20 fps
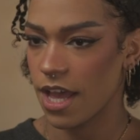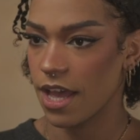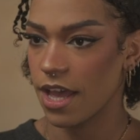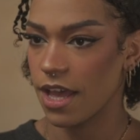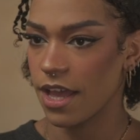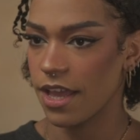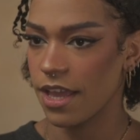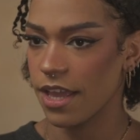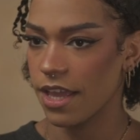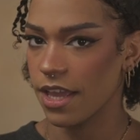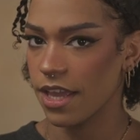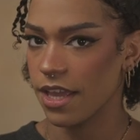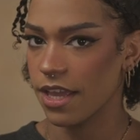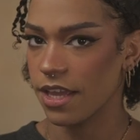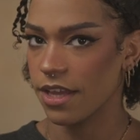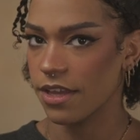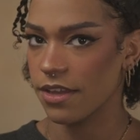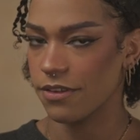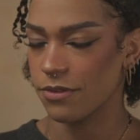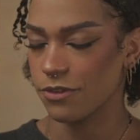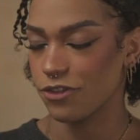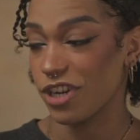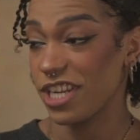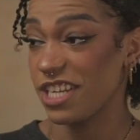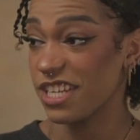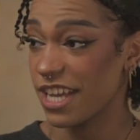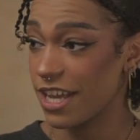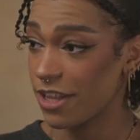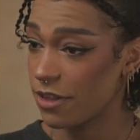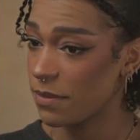I
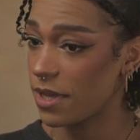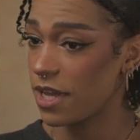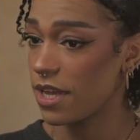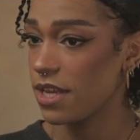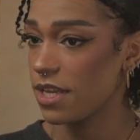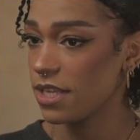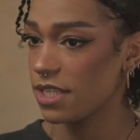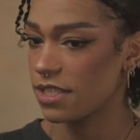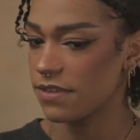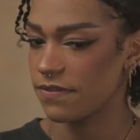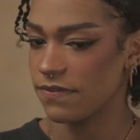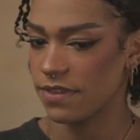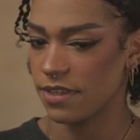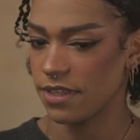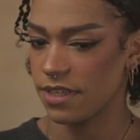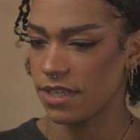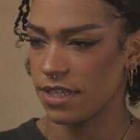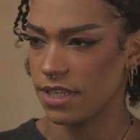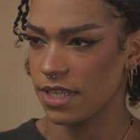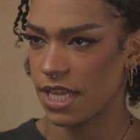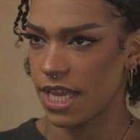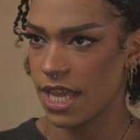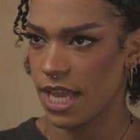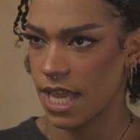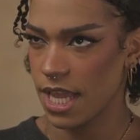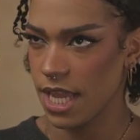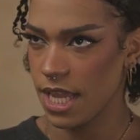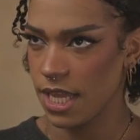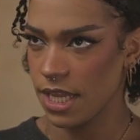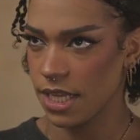trained at Elmhurst for
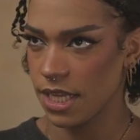8